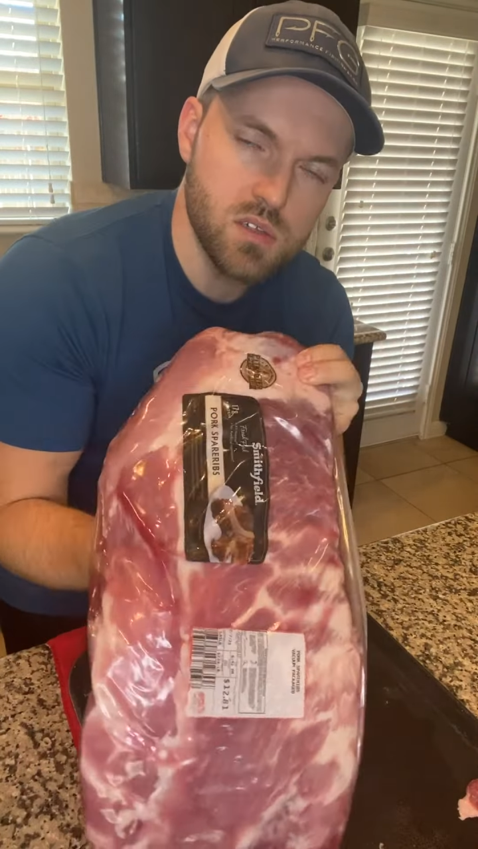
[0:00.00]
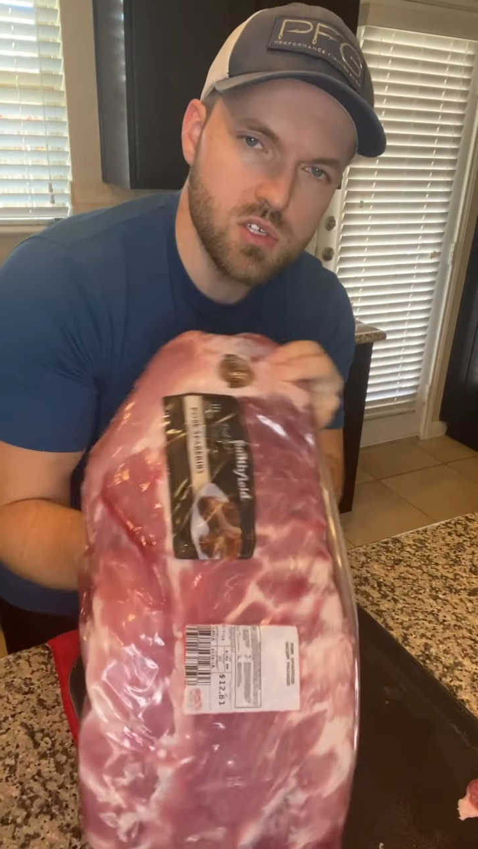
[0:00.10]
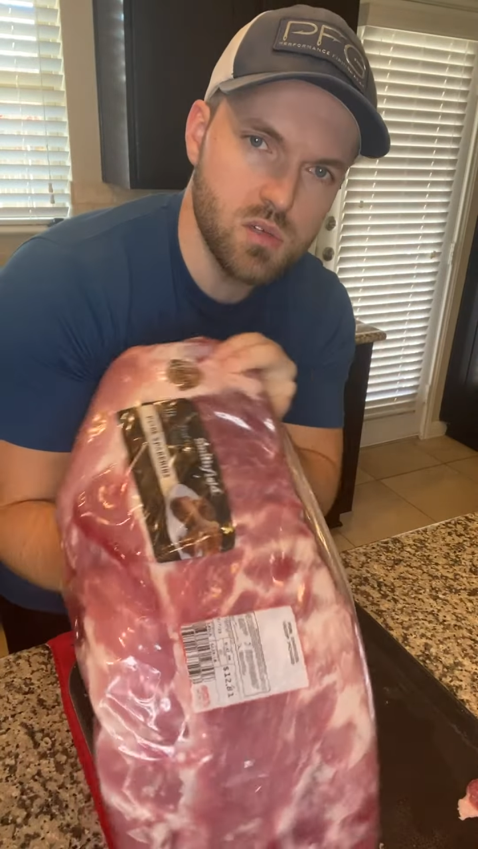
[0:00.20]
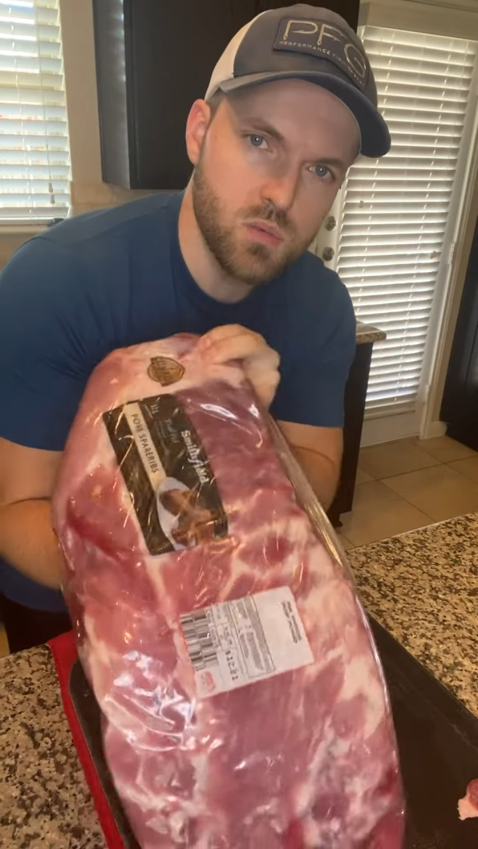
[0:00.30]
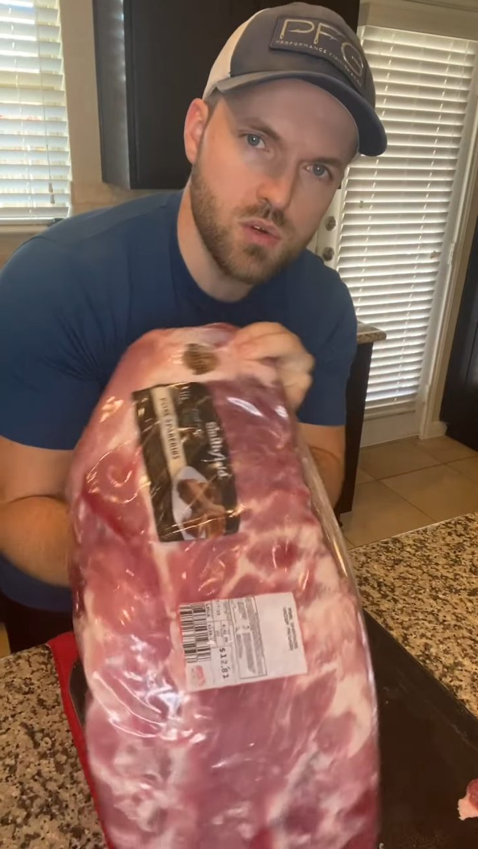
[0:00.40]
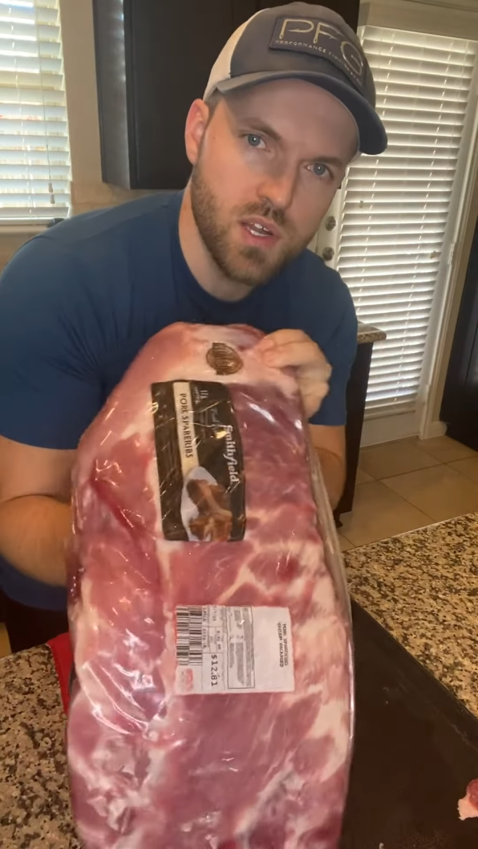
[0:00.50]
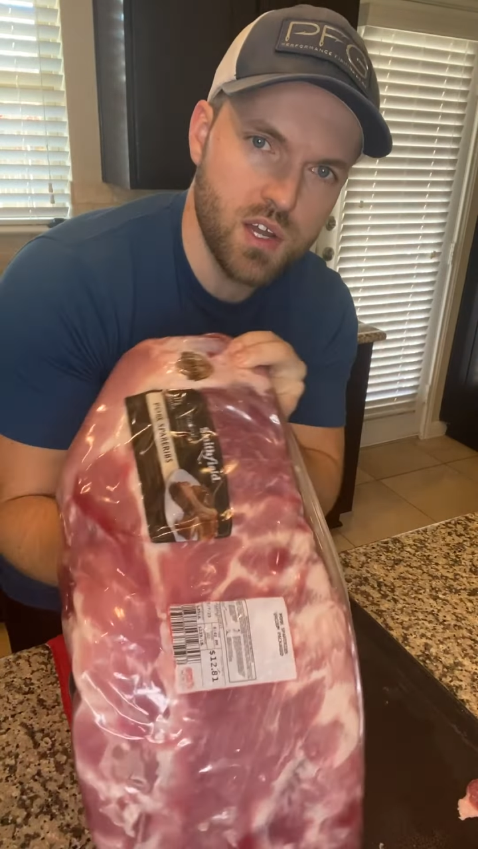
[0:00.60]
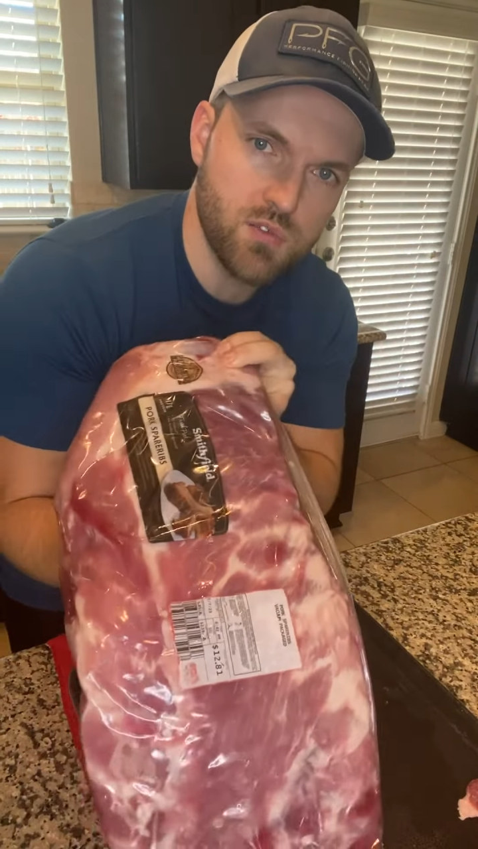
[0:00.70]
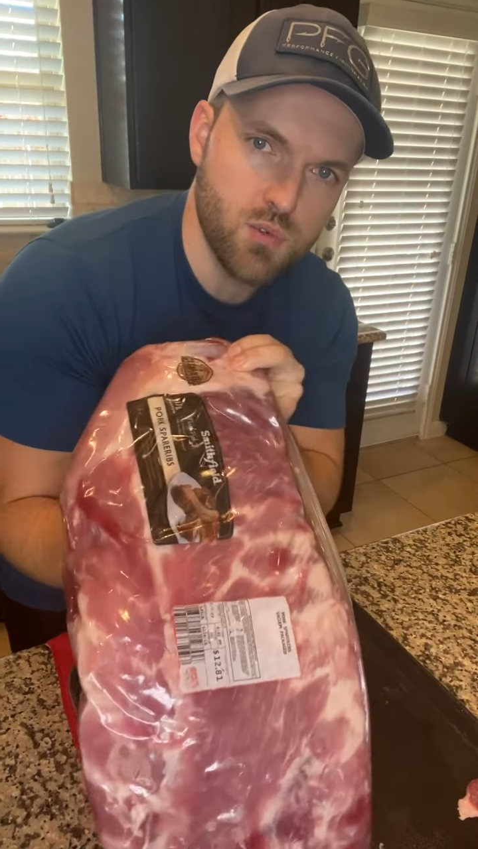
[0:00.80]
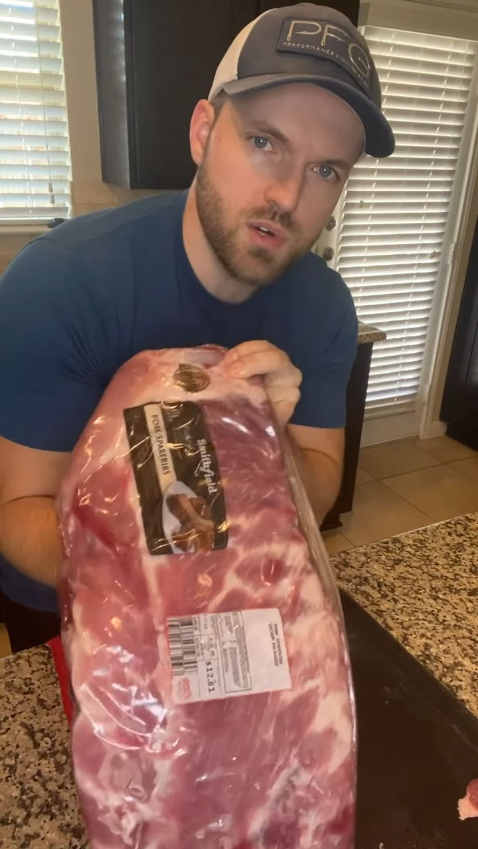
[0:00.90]
A little more
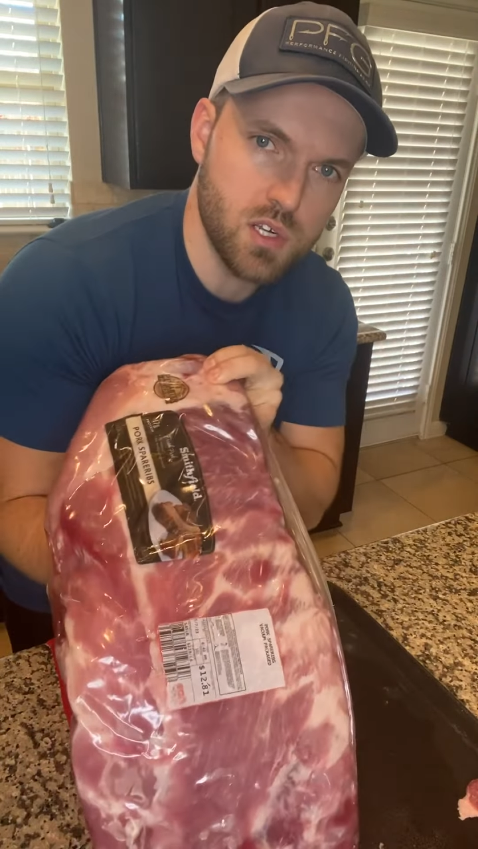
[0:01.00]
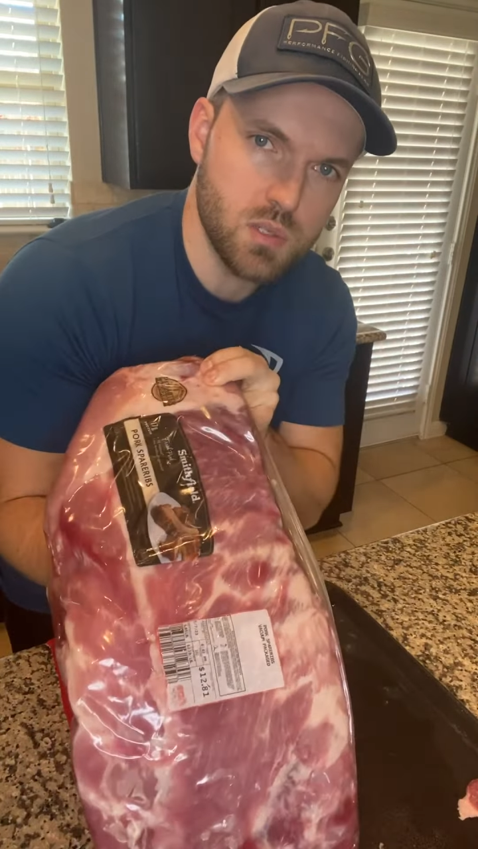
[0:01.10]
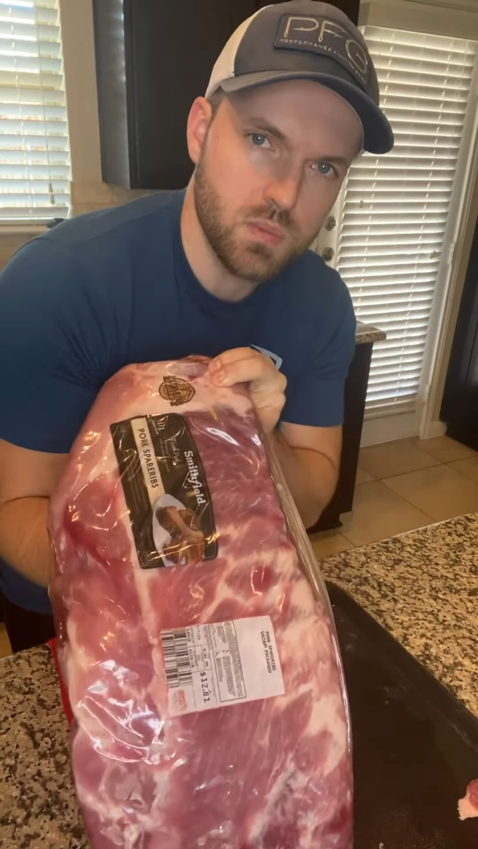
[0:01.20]
knife work,